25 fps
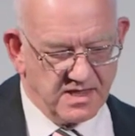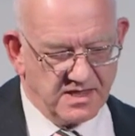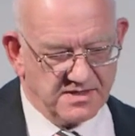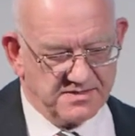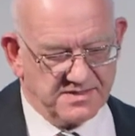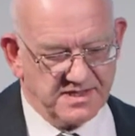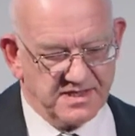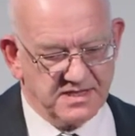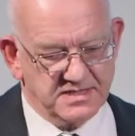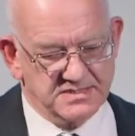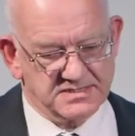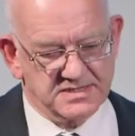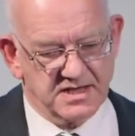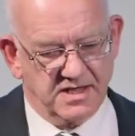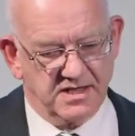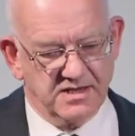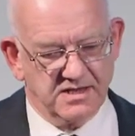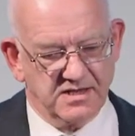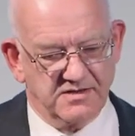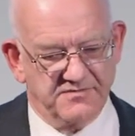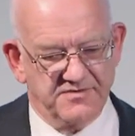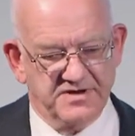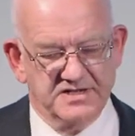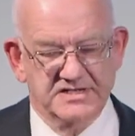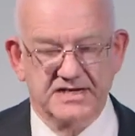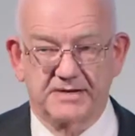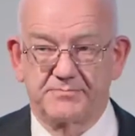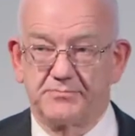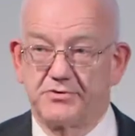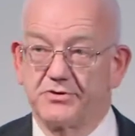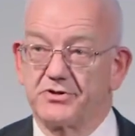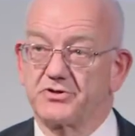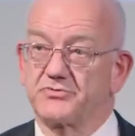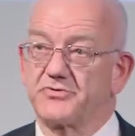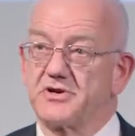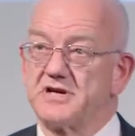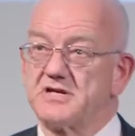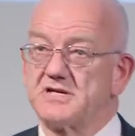Things like, for example,
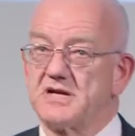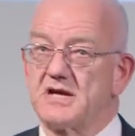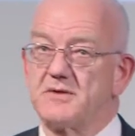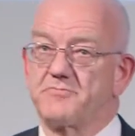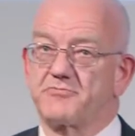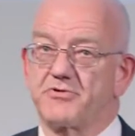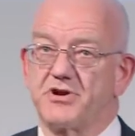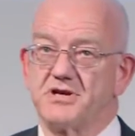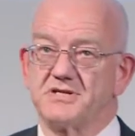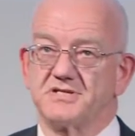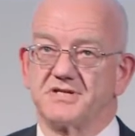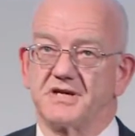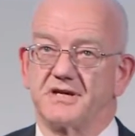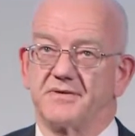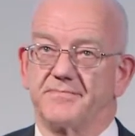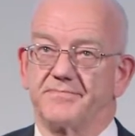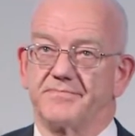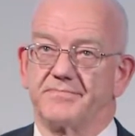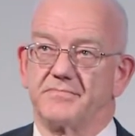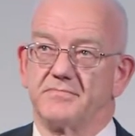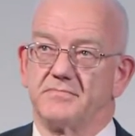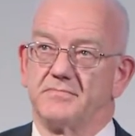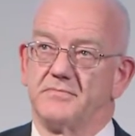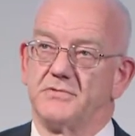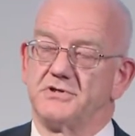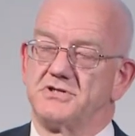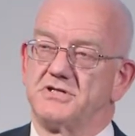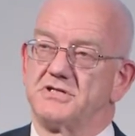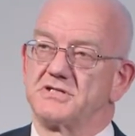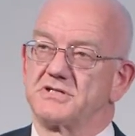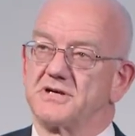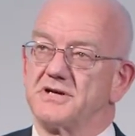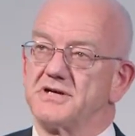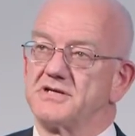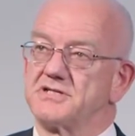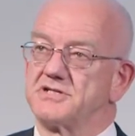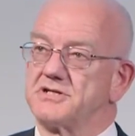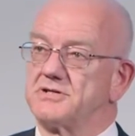3D printing, which is
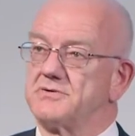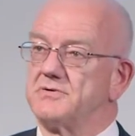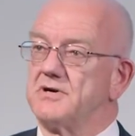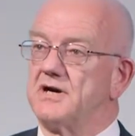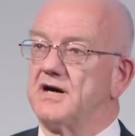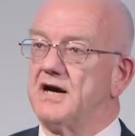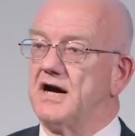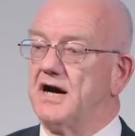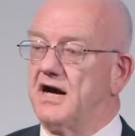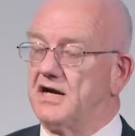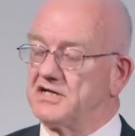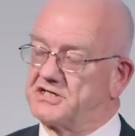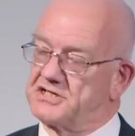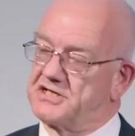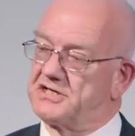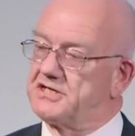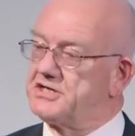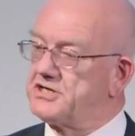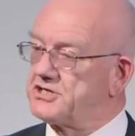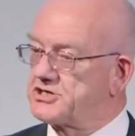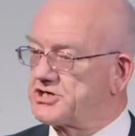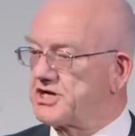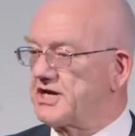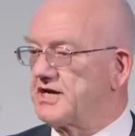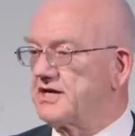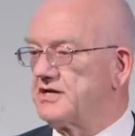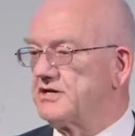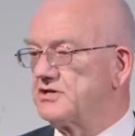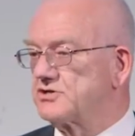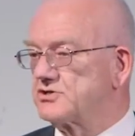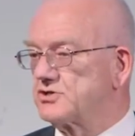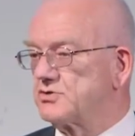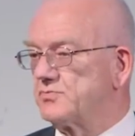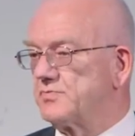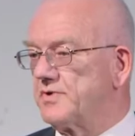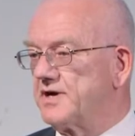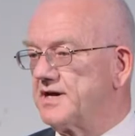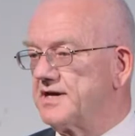going to utterly change
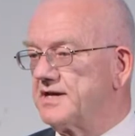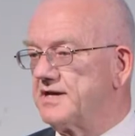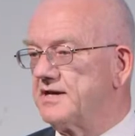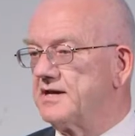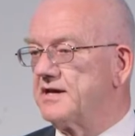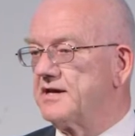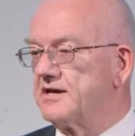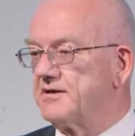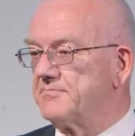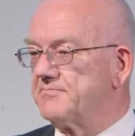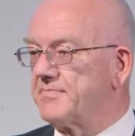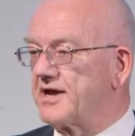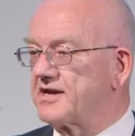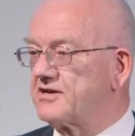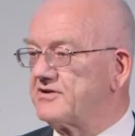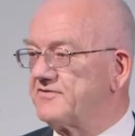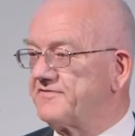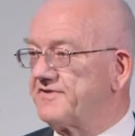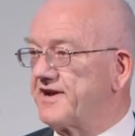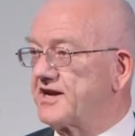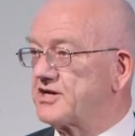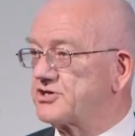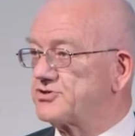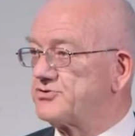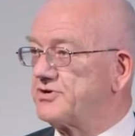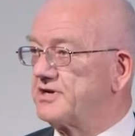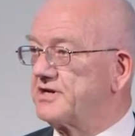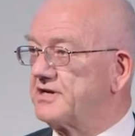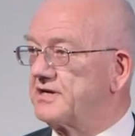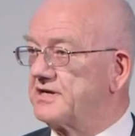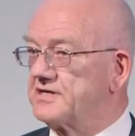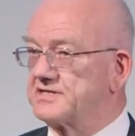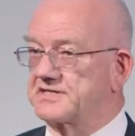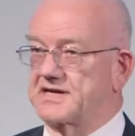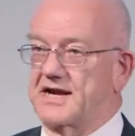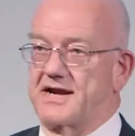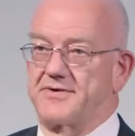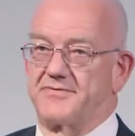the way manufacturing
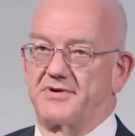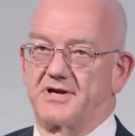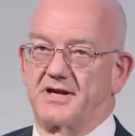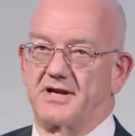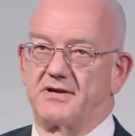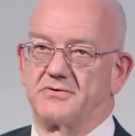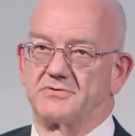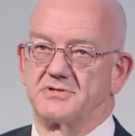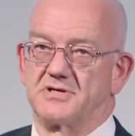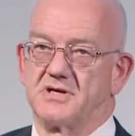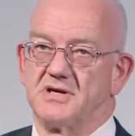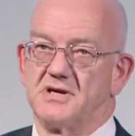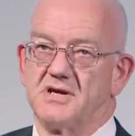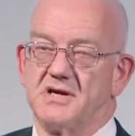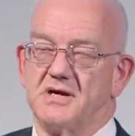is carried out.